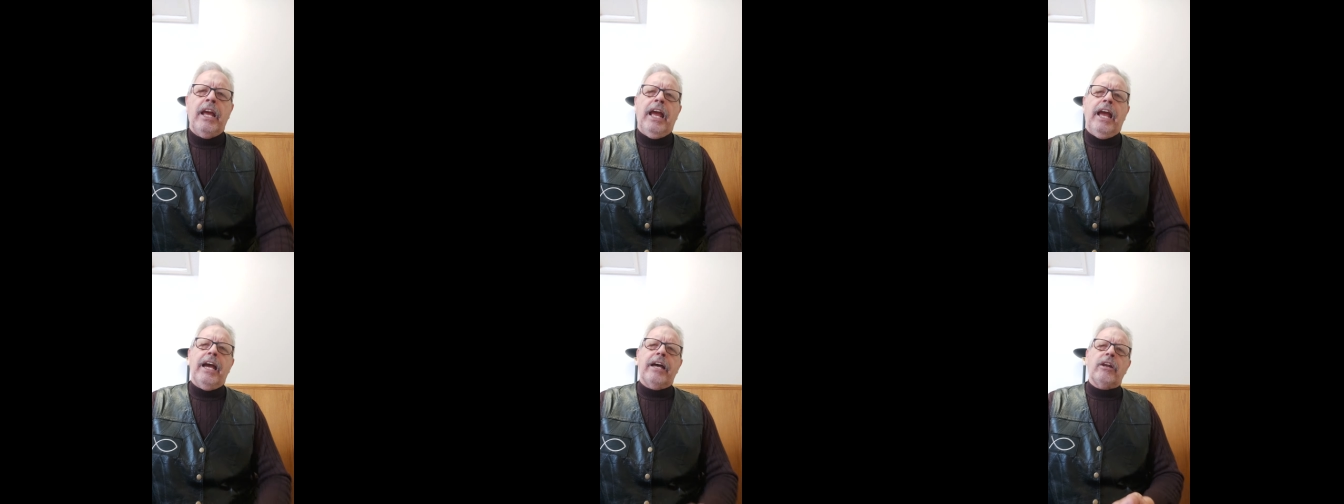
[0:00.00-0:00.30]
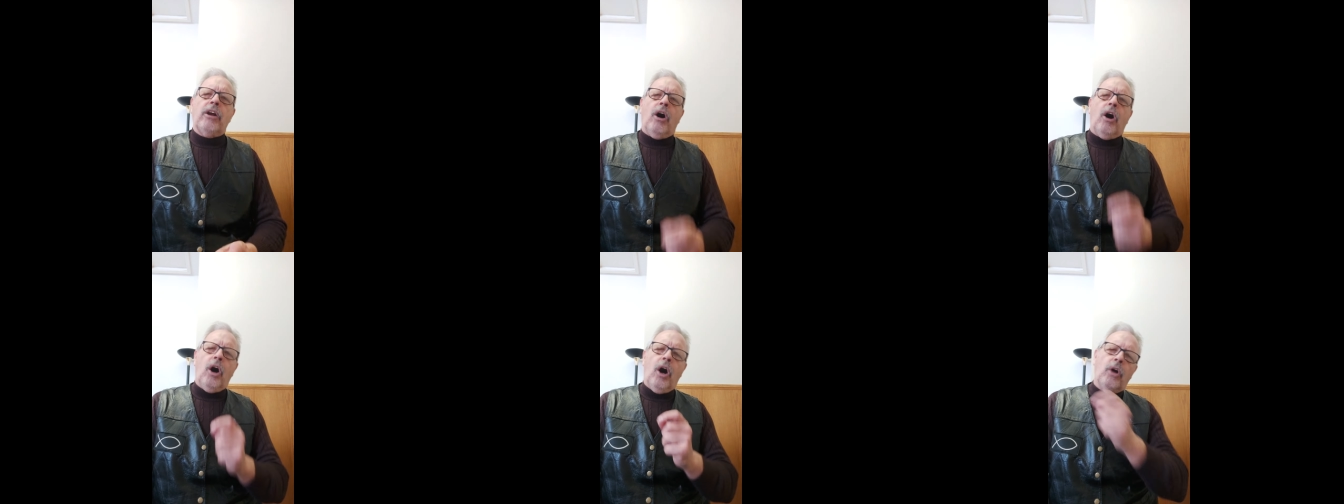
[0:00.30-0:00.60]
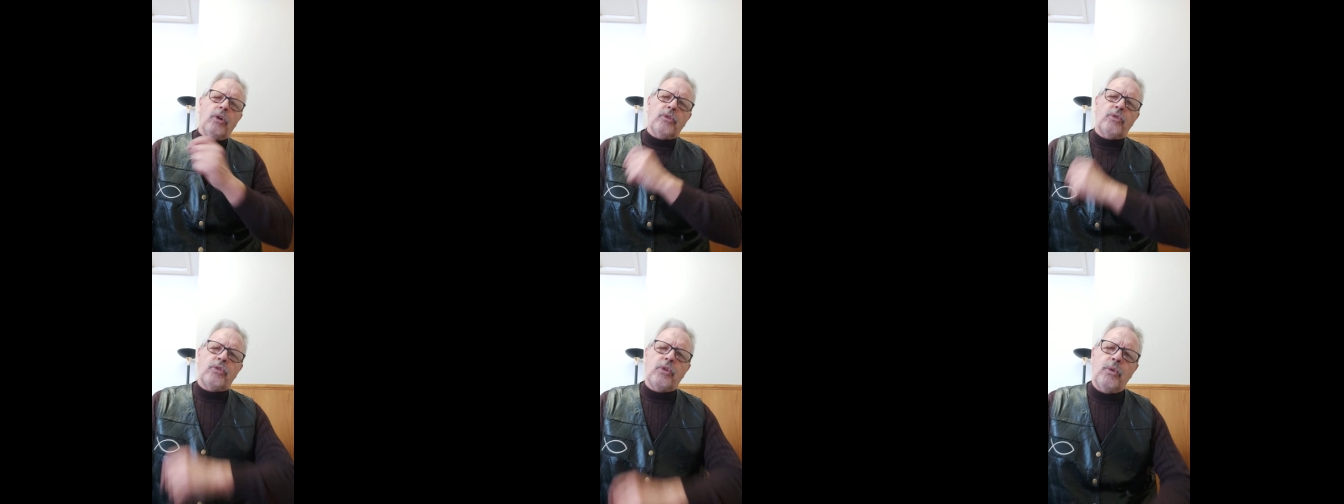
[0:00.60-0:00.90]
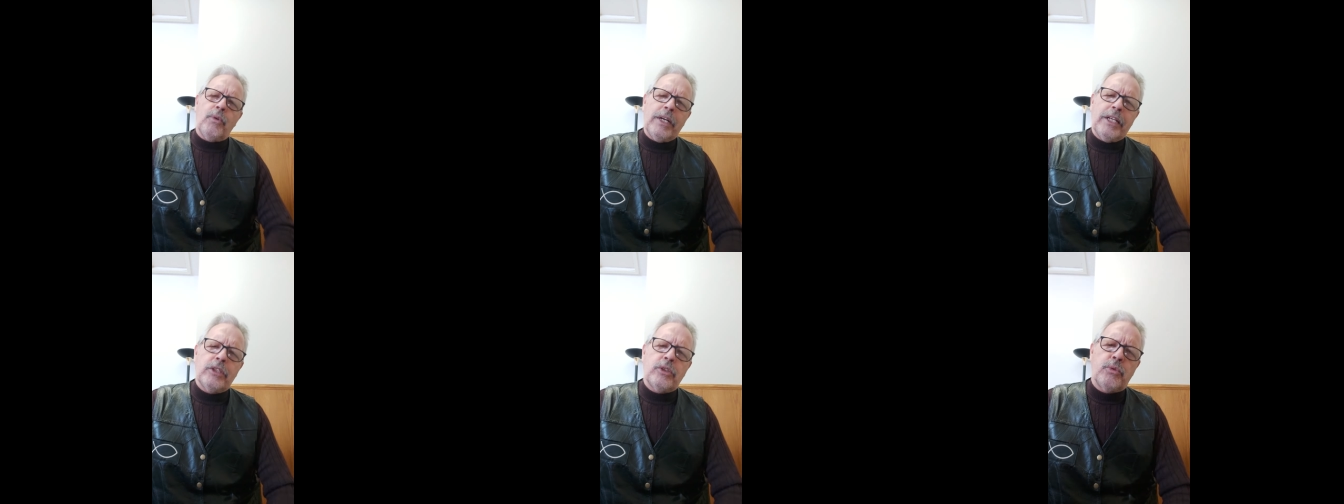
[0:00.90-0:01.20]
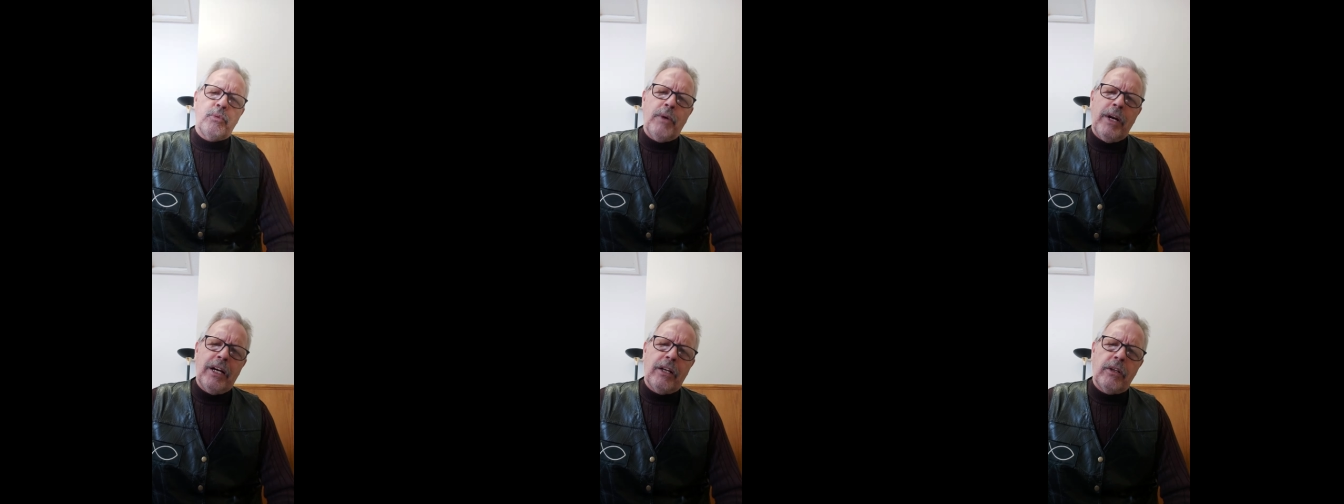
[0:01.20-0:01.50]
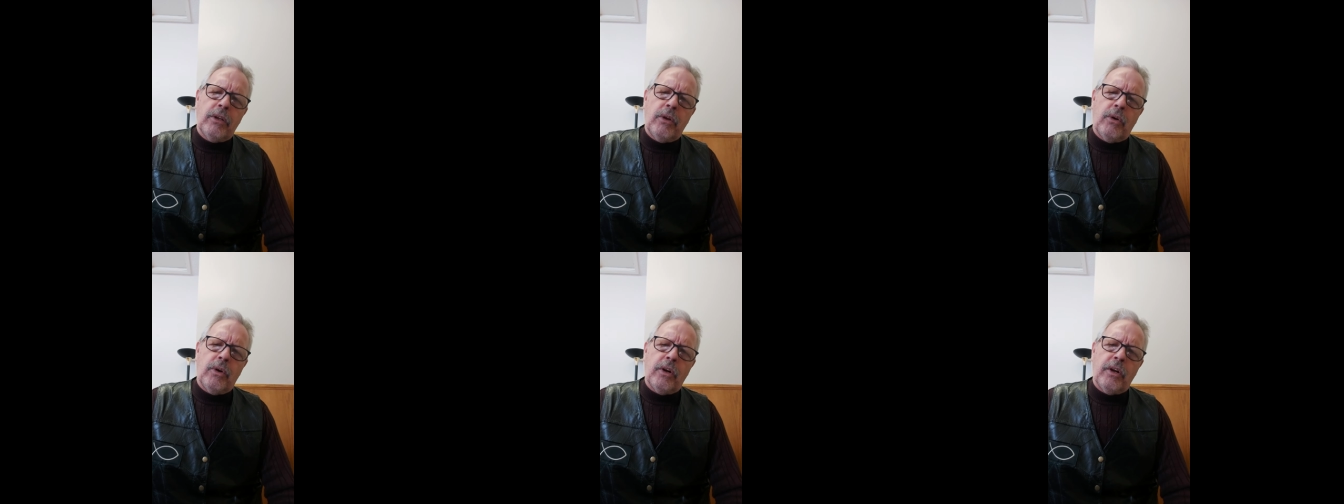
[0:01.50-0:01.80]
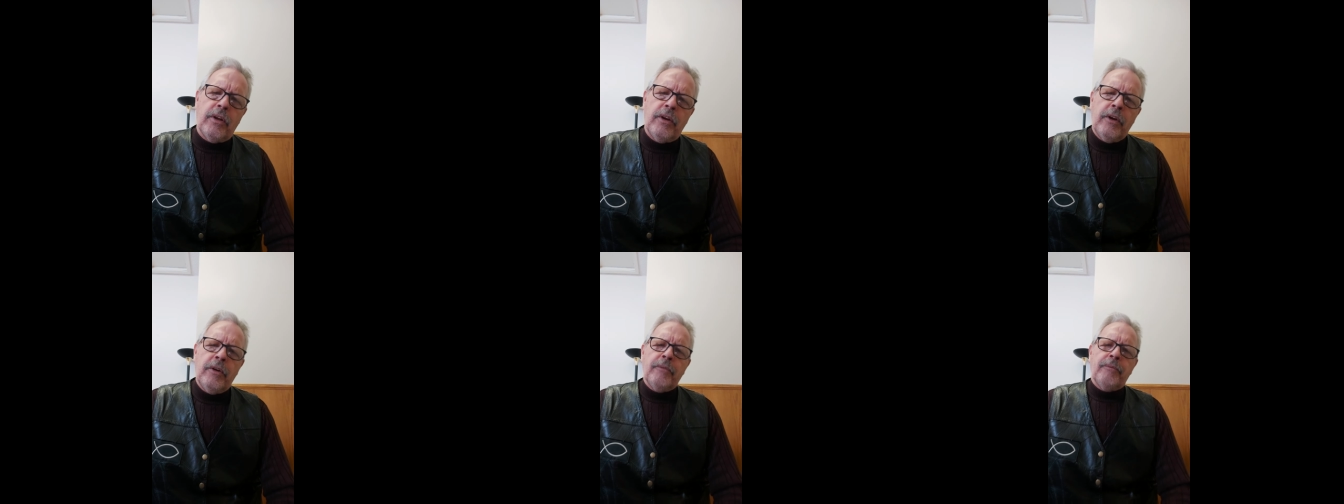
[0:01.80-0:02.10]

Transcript: And also, as well, Lord,